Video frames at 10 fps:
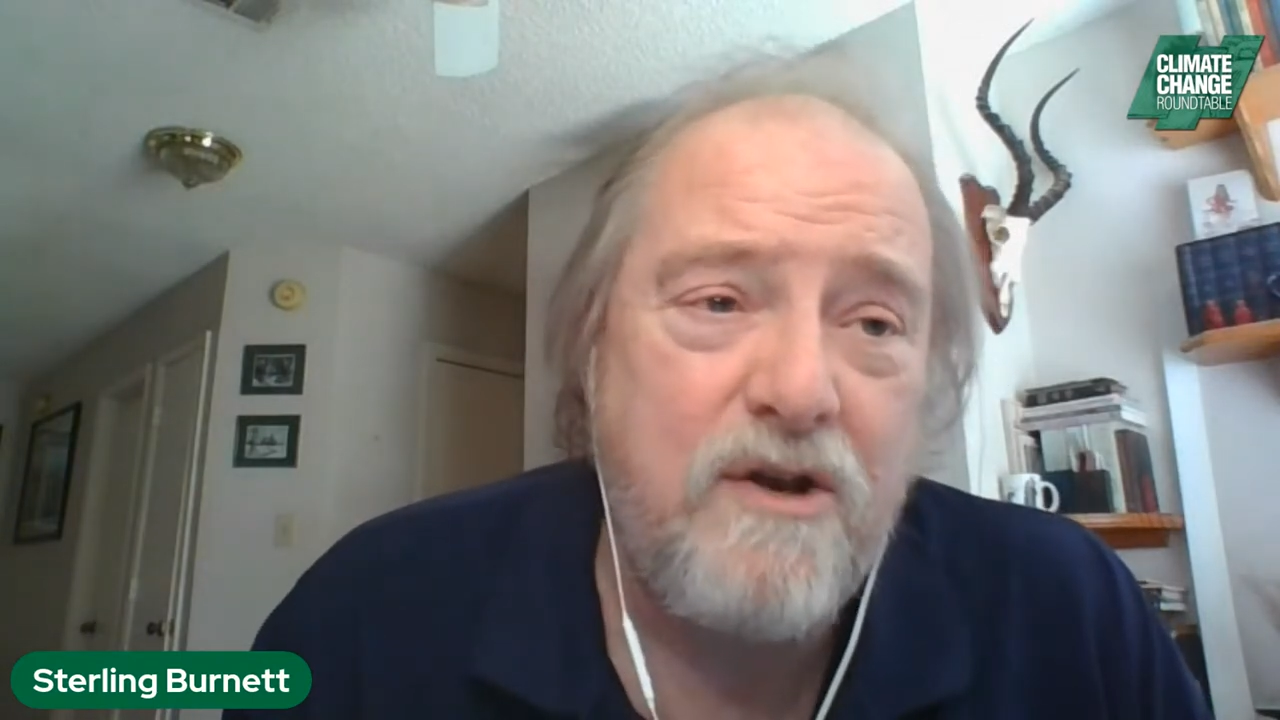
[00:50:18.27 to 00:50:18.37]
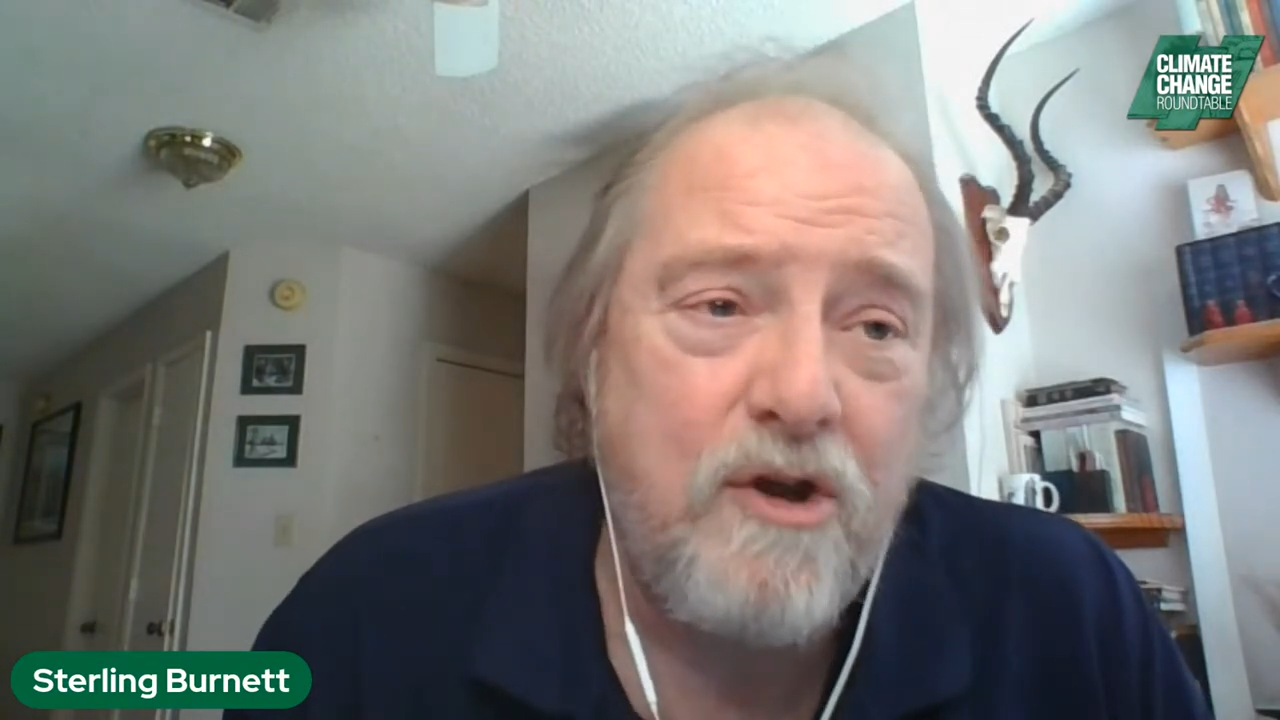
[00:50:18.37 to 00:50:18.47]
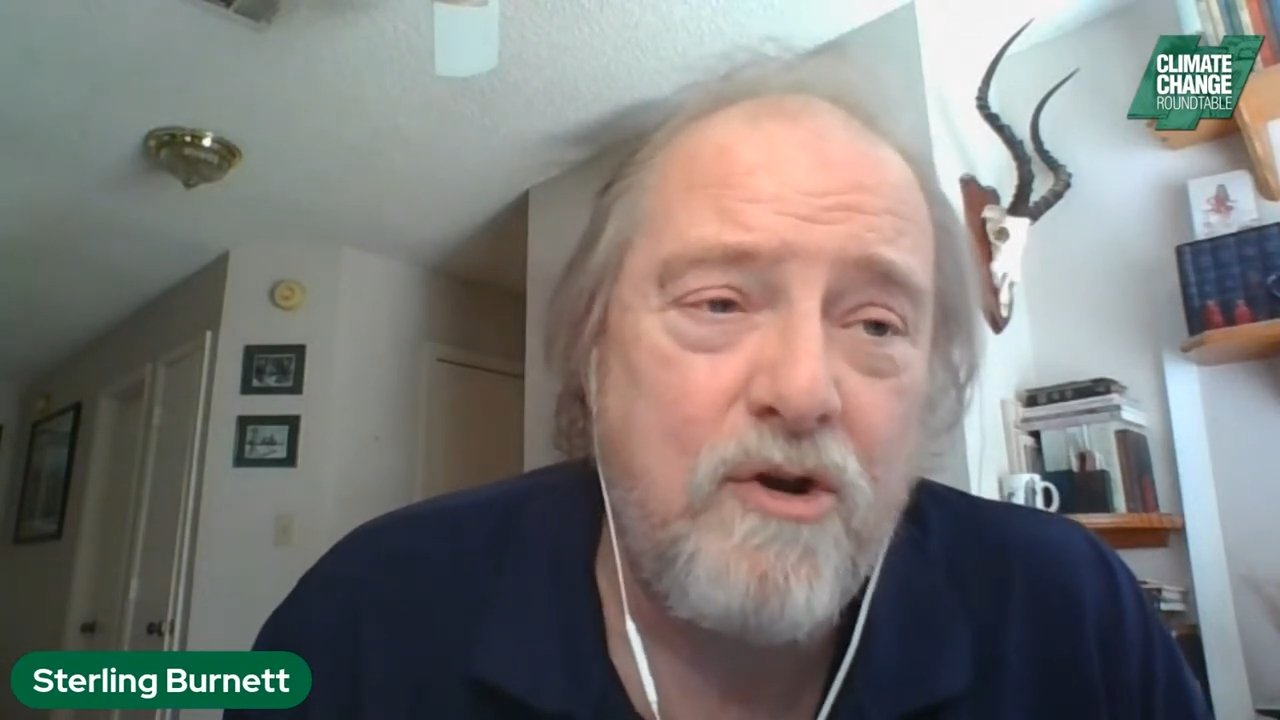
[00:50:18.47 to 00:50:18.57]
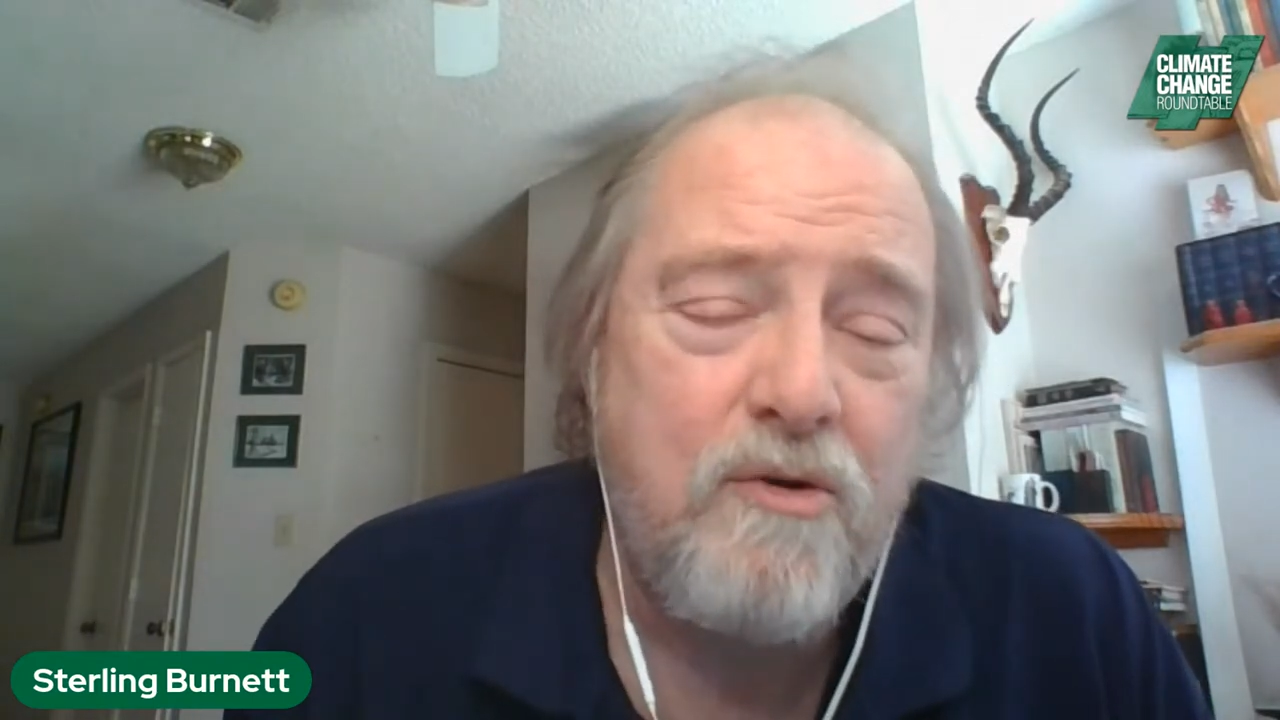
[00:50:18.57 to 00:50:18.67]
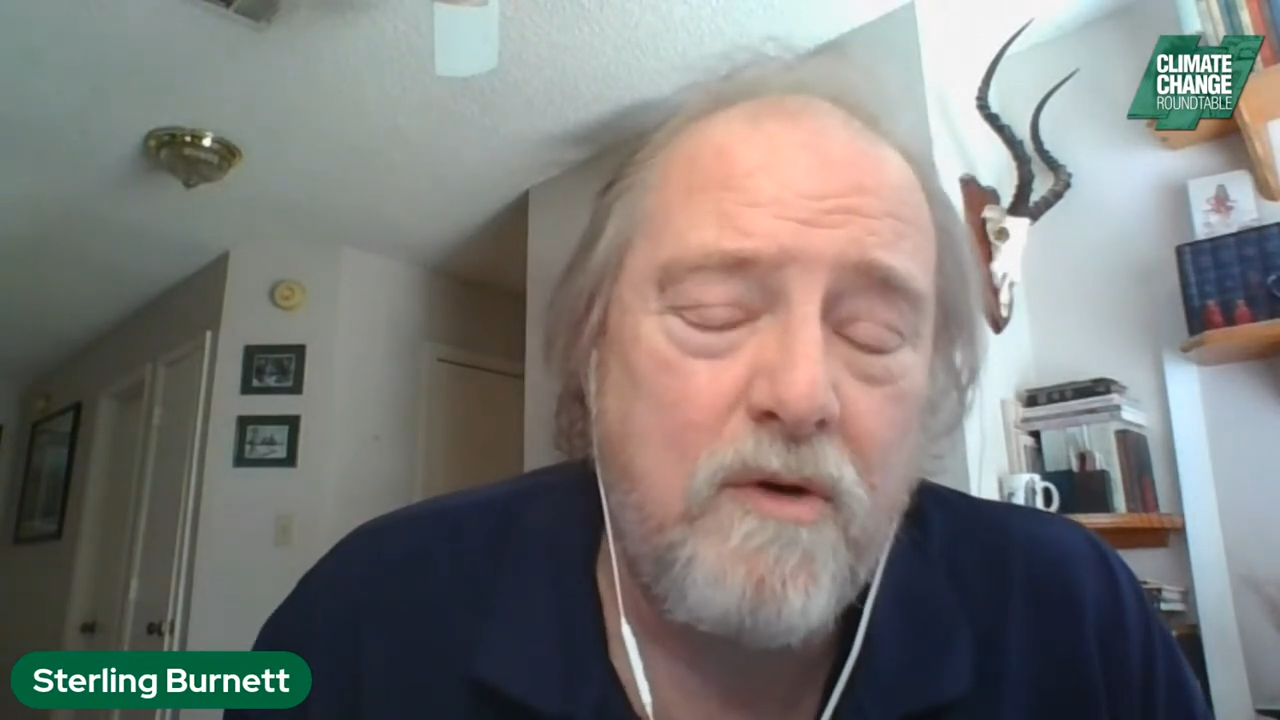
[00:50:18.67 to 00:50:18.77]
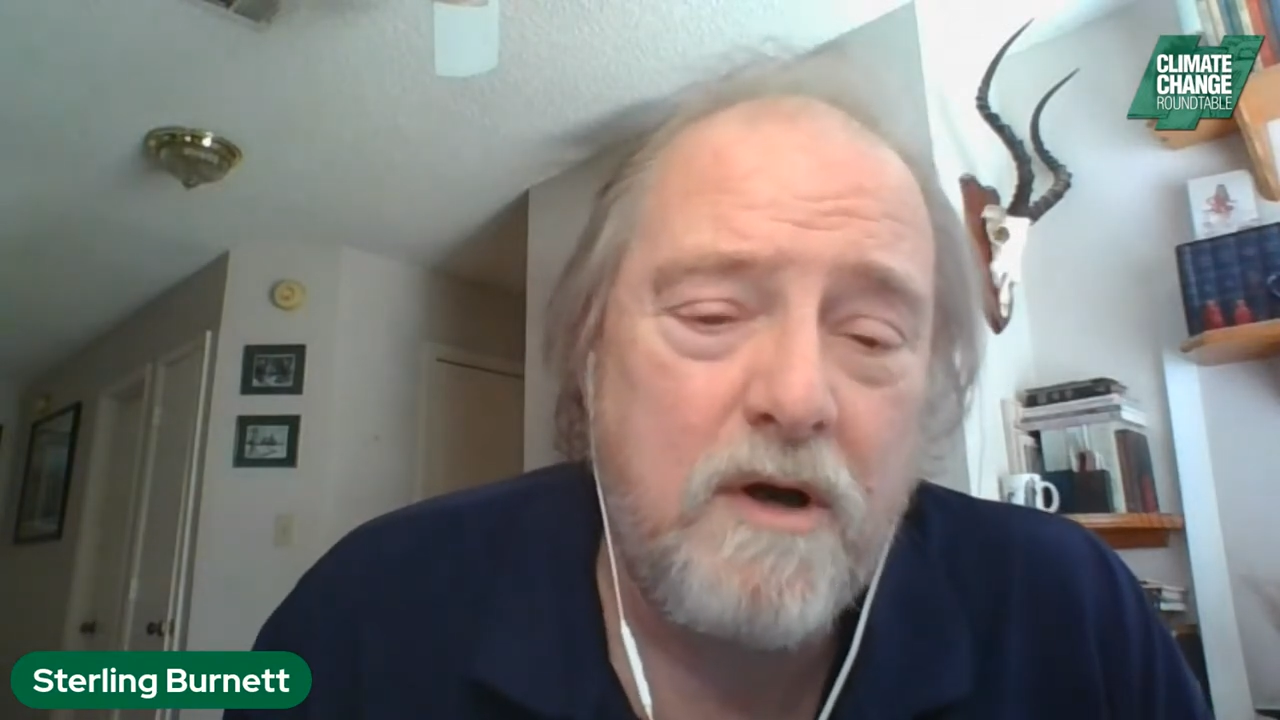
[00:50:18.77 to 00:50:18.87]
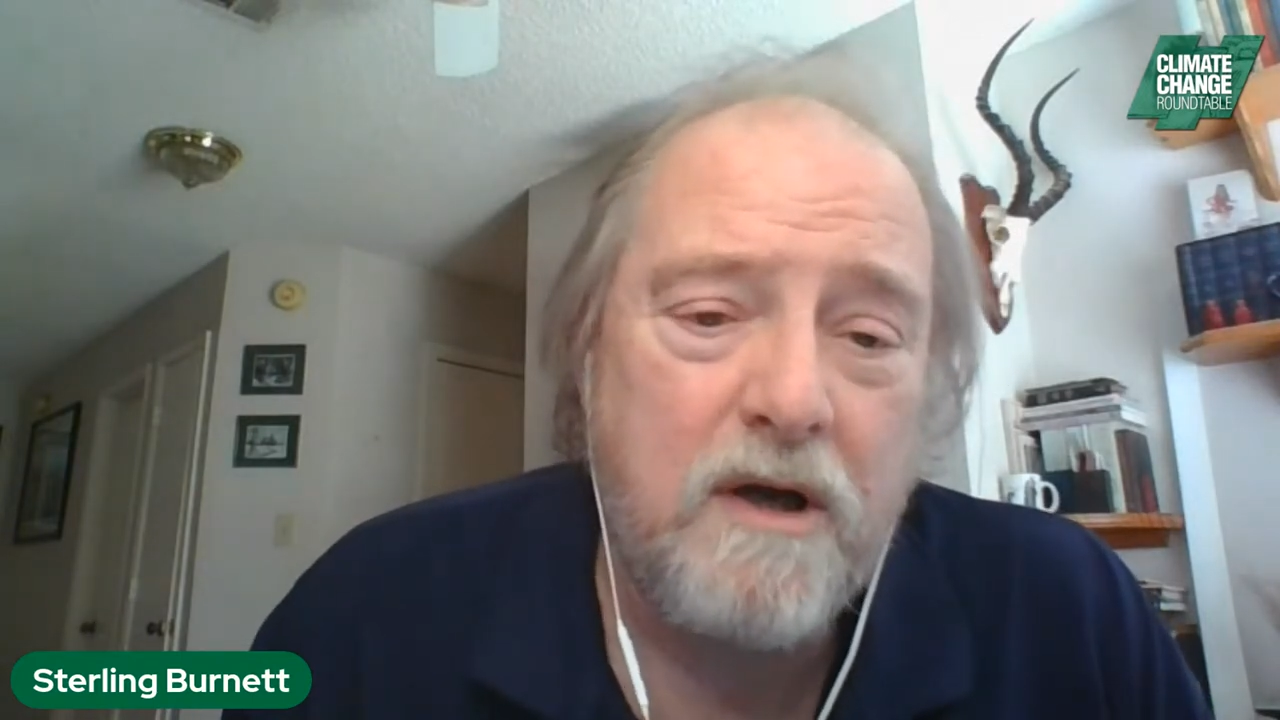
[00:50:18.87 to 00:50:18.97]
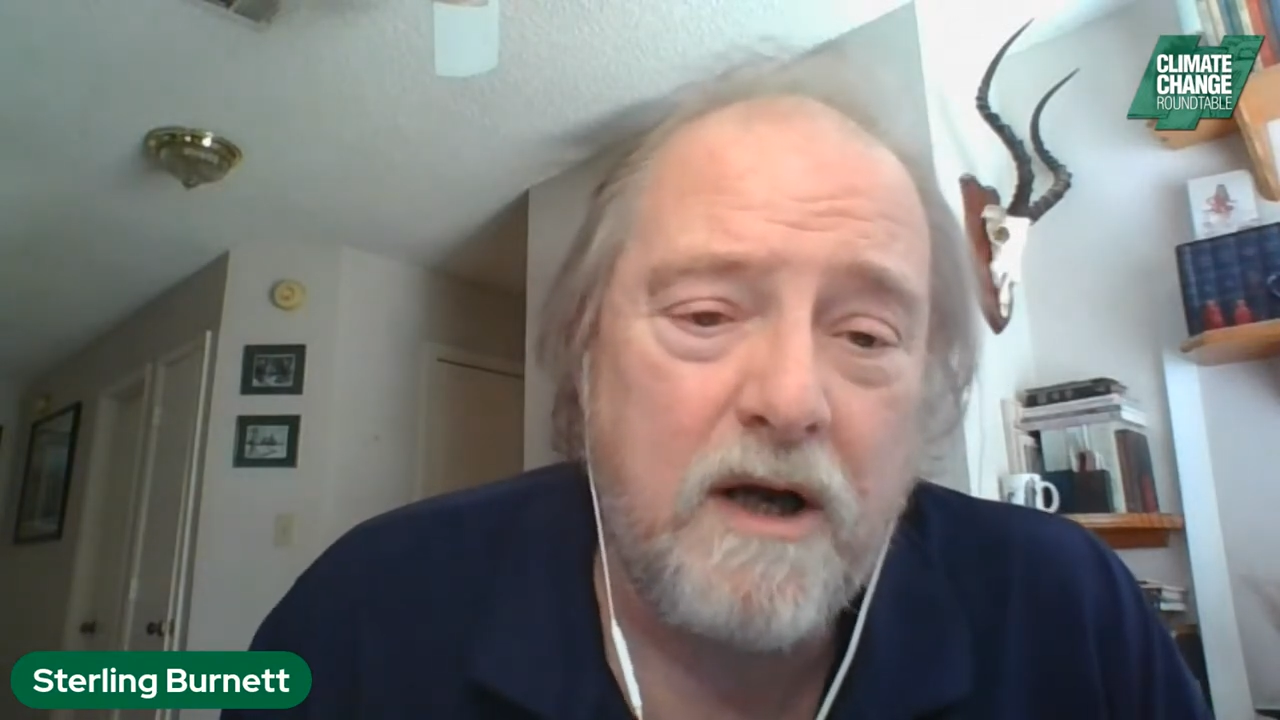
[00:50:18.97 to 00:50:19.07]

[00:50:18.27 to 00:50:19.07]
new